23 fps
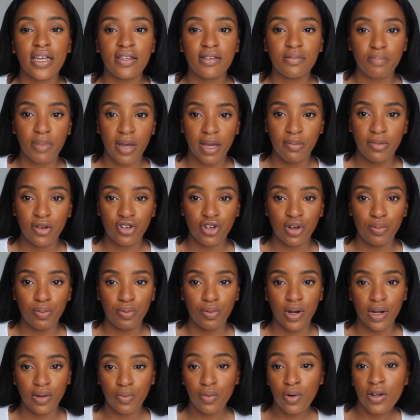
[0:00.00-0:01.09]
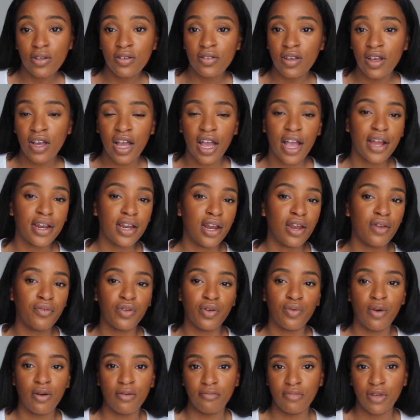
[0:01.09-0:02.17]
is baby shampoo with water, and then if
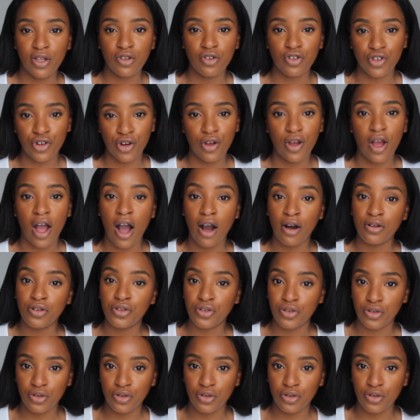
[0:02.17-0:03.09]
you want me to show you how